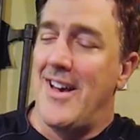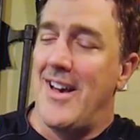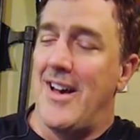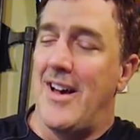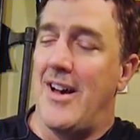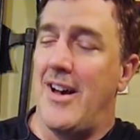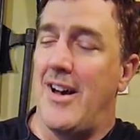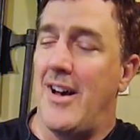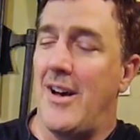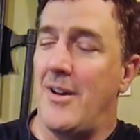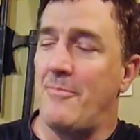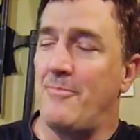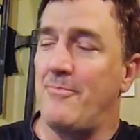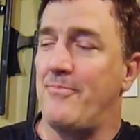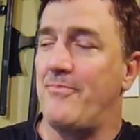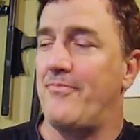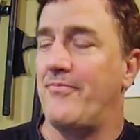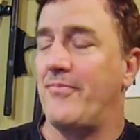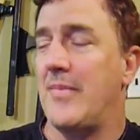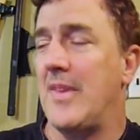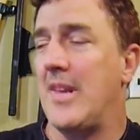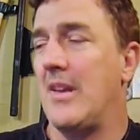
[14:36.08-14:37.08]
I
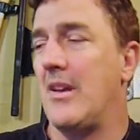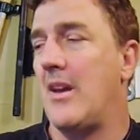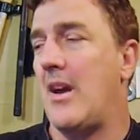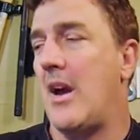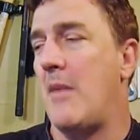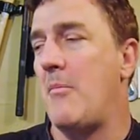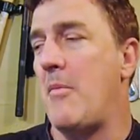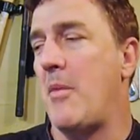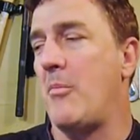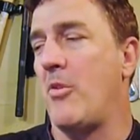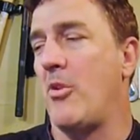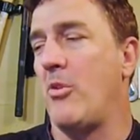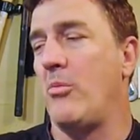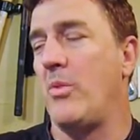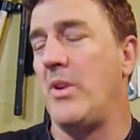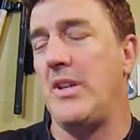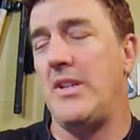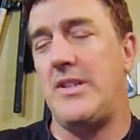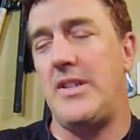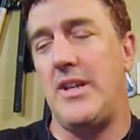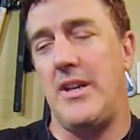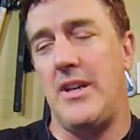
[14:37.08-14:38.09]
remember
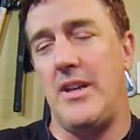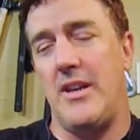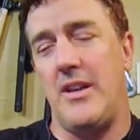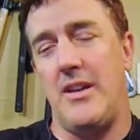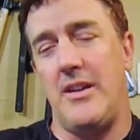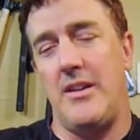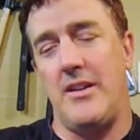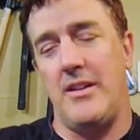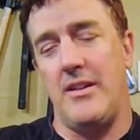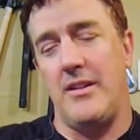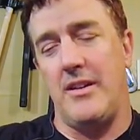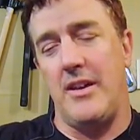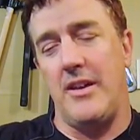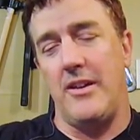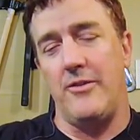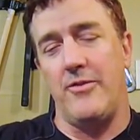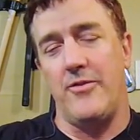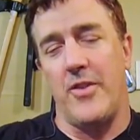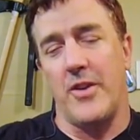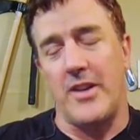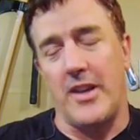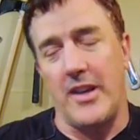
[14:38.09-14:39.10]
we did a
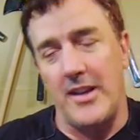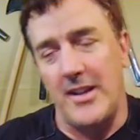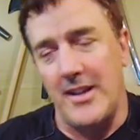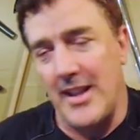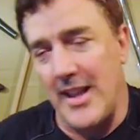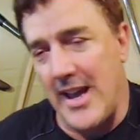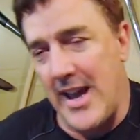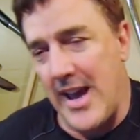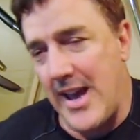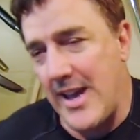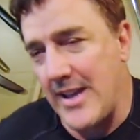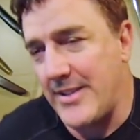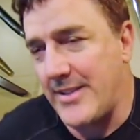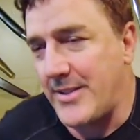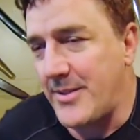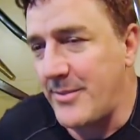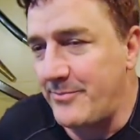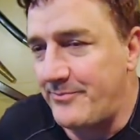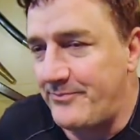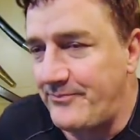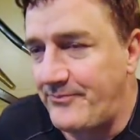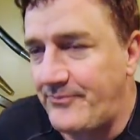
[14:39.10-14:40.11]
fucking
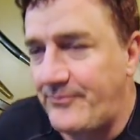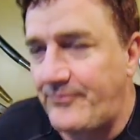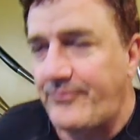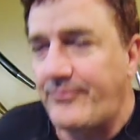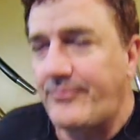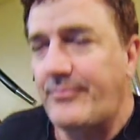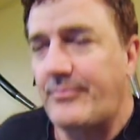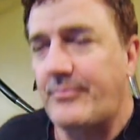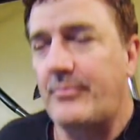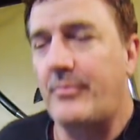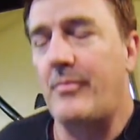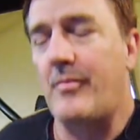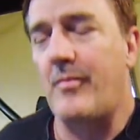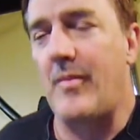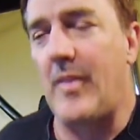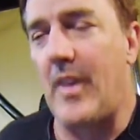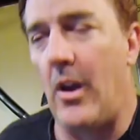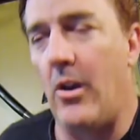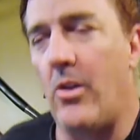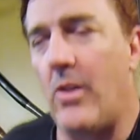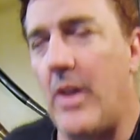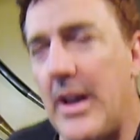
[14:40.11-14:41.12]
class,
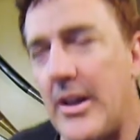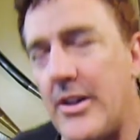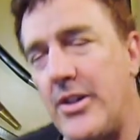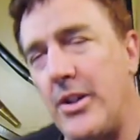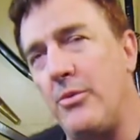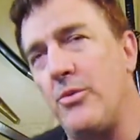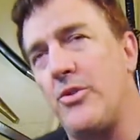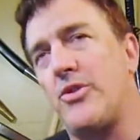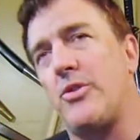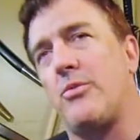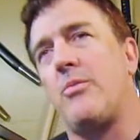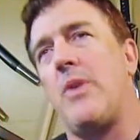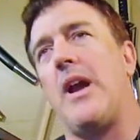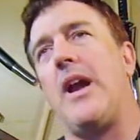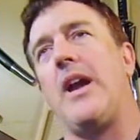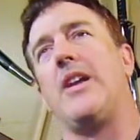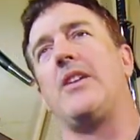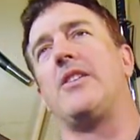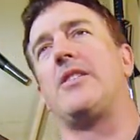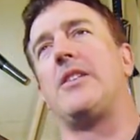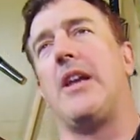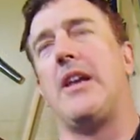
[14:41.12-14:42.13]
or actually it was
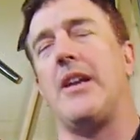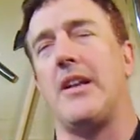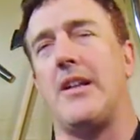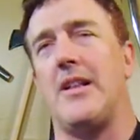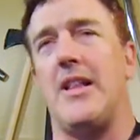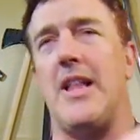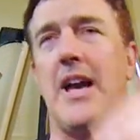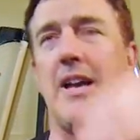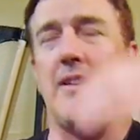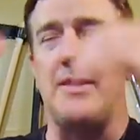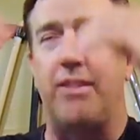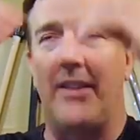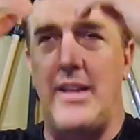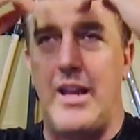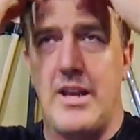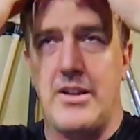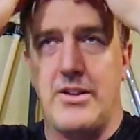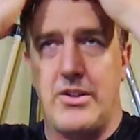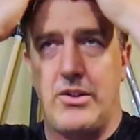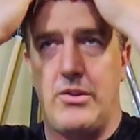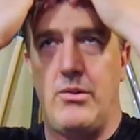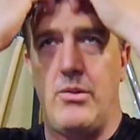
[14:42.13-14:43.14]
arranged, it had a class
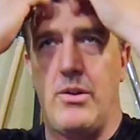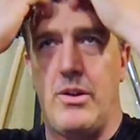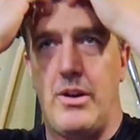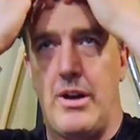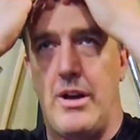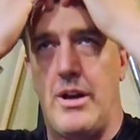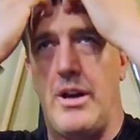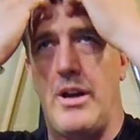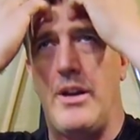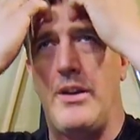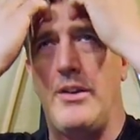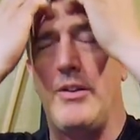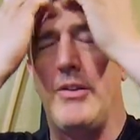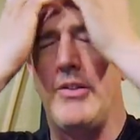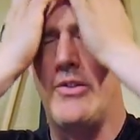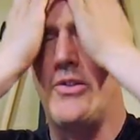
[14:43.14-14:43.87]
attached to it on